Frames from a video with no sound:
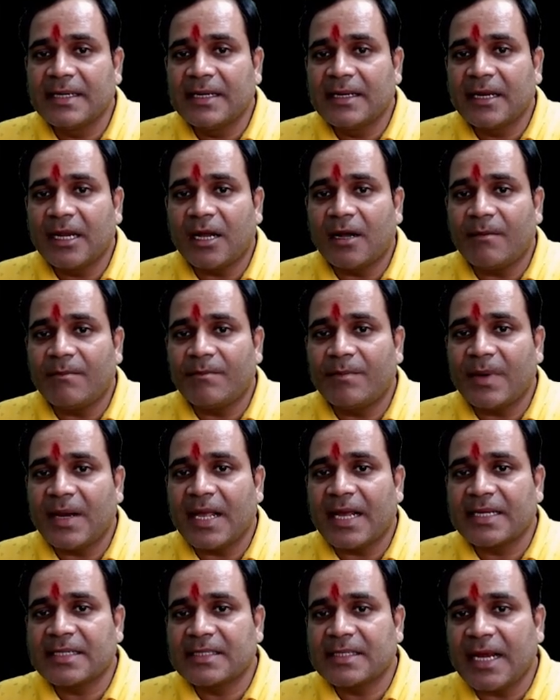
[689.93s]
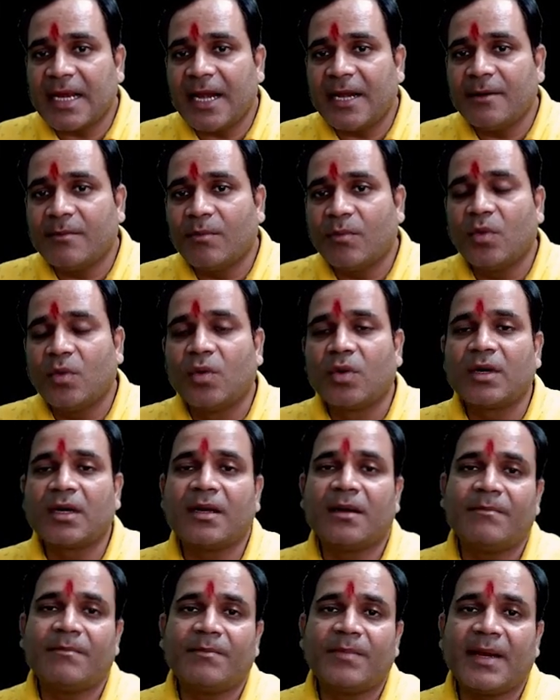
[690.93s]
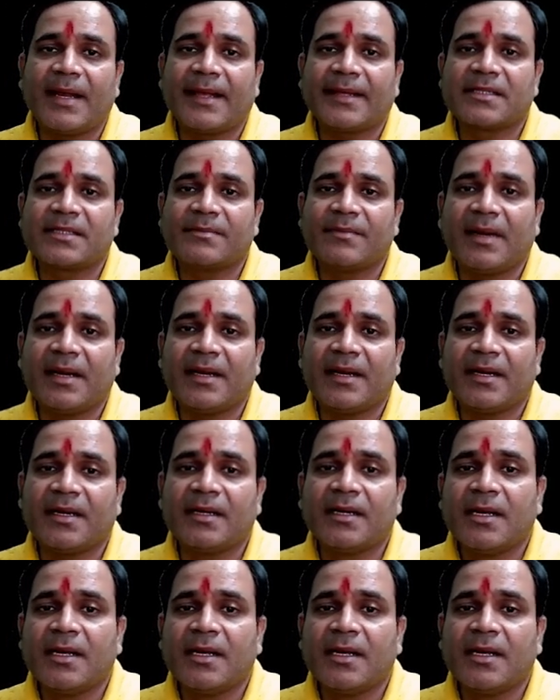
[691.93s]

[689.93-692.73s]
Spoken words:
Complex and more complex, my dear.